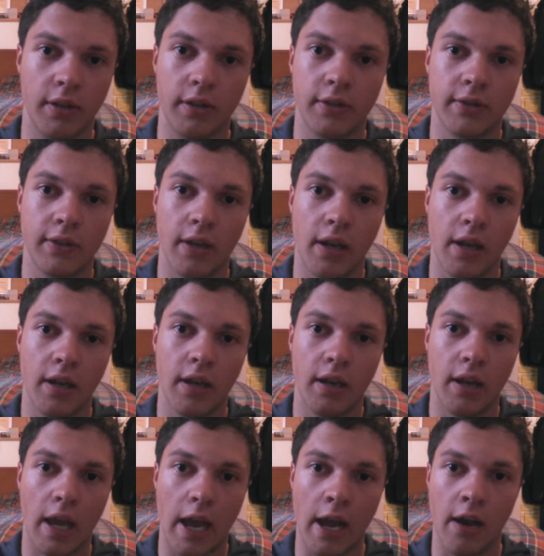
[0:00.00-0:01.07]
It's not
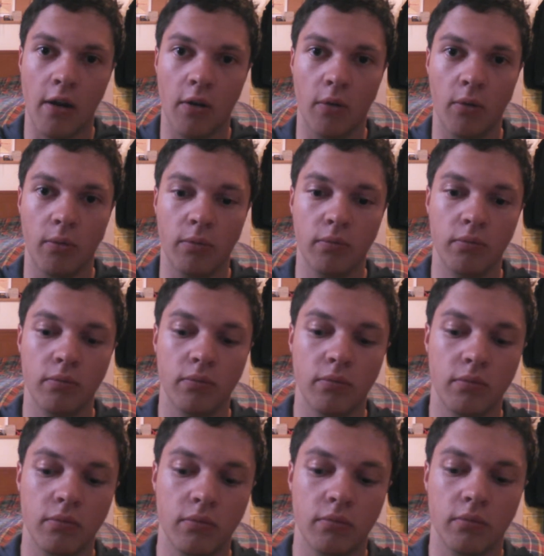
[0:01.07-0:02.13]
how
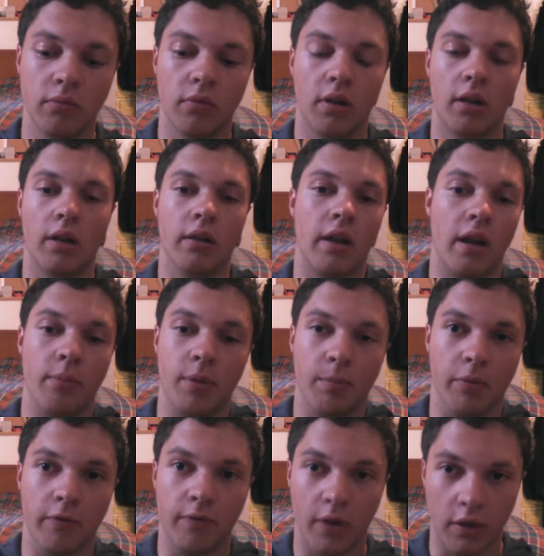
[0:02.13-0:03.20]
a lot of
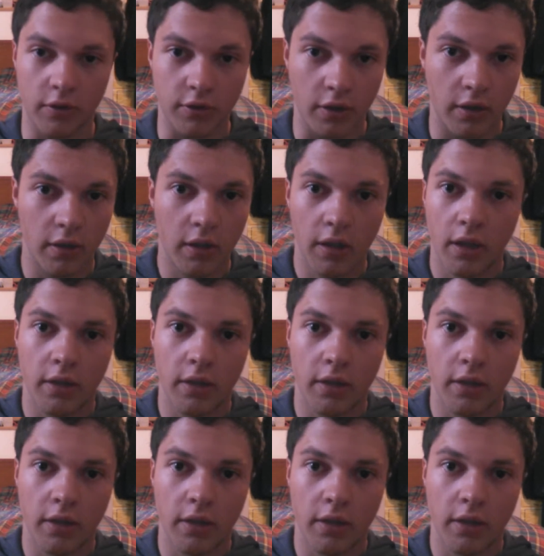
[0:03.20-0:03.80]
people function.